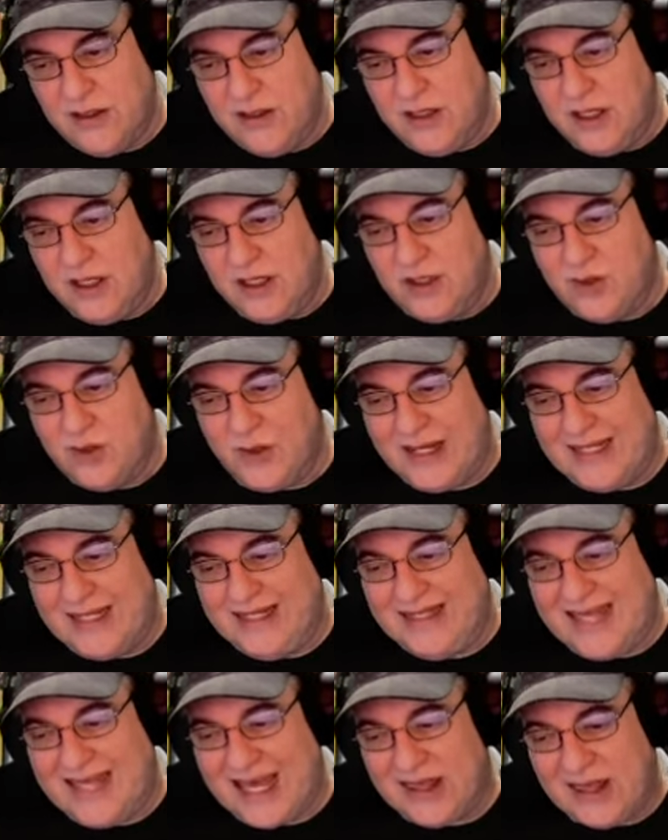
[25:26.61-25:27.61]
into a
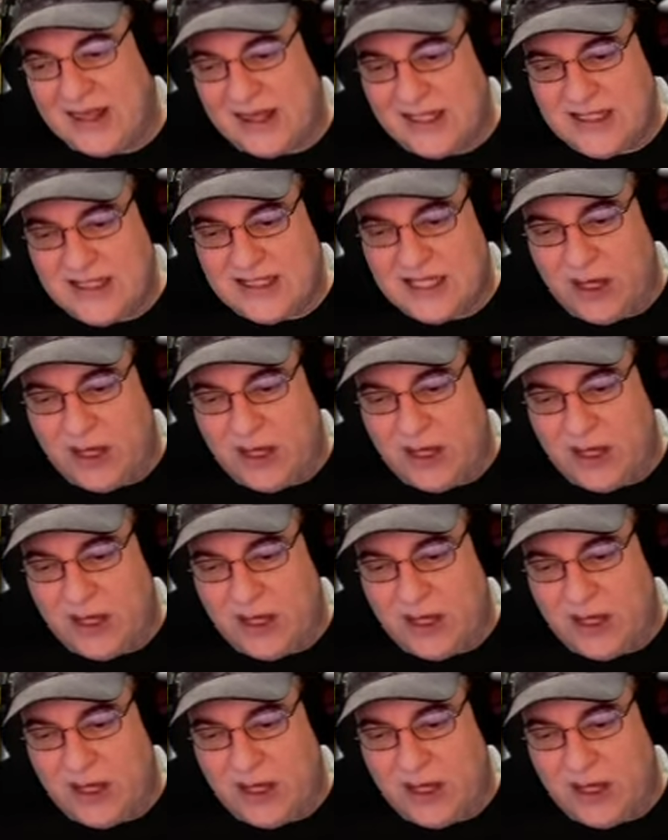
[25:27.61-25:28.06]
deathless,